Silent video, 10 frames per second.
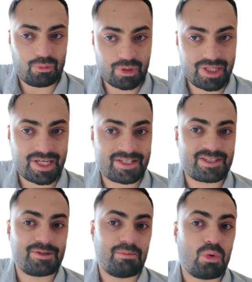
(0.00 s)
we get
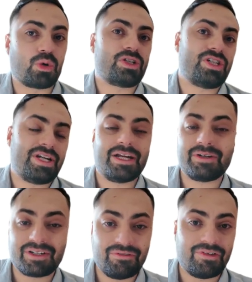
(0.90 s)
some more
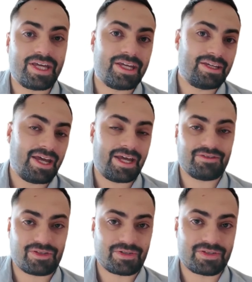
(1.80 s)
generic, vague
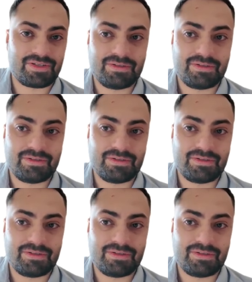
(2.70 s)
answers.